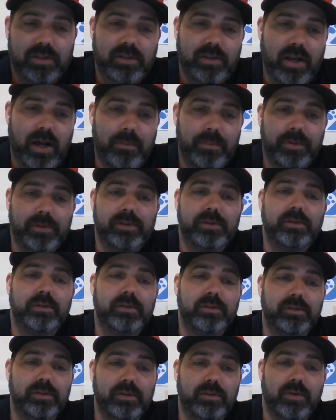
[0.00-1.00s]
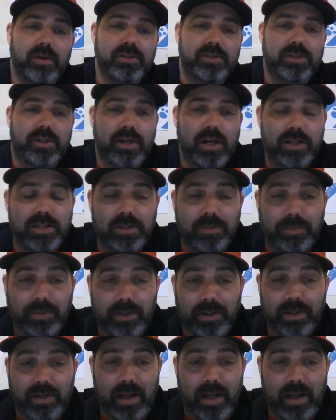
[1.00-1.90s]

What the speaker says: Not putting the runs across the plate